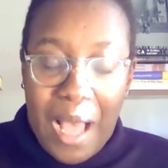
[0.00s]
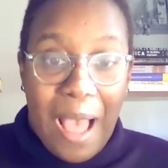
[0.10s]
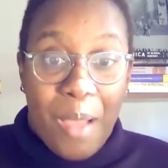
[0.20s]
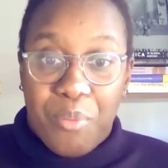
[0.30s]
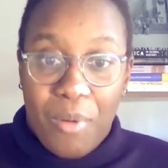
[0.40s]

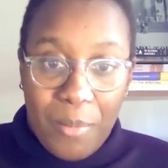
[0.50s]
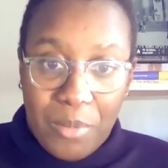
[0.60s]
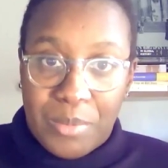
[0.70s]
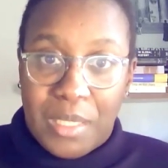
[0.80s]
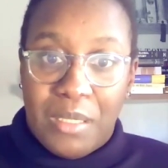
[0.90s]
I
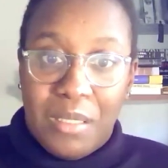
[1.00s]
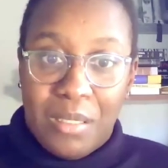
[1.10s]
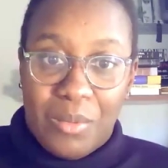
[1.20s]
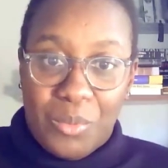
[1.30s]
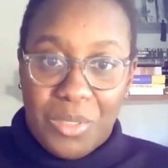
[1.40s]
probably
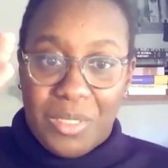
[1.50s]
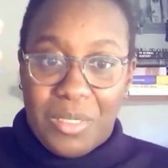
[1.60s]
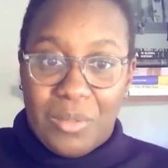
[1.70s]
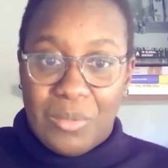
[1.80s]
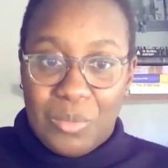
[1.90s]

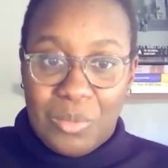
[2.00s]
would